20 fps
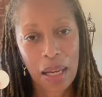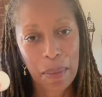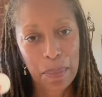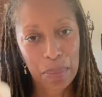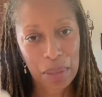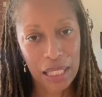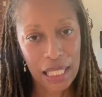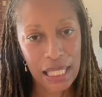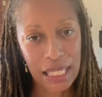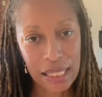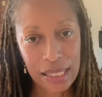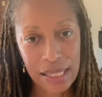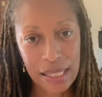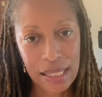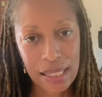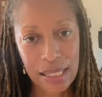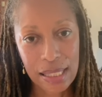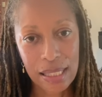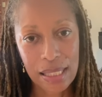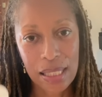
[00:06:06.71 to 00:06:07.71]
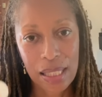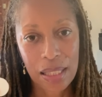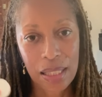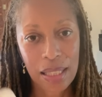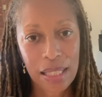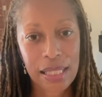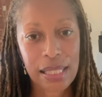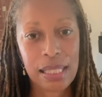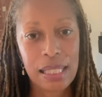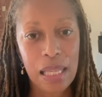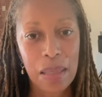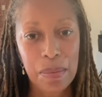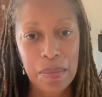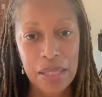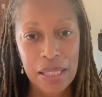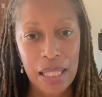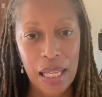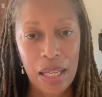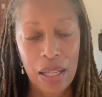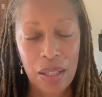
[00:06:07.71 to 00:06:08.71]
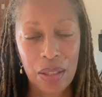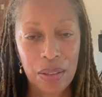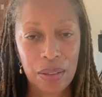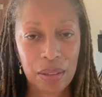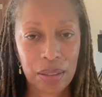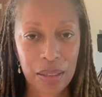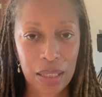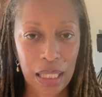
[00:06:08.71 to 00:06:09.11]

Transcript: place the stem cell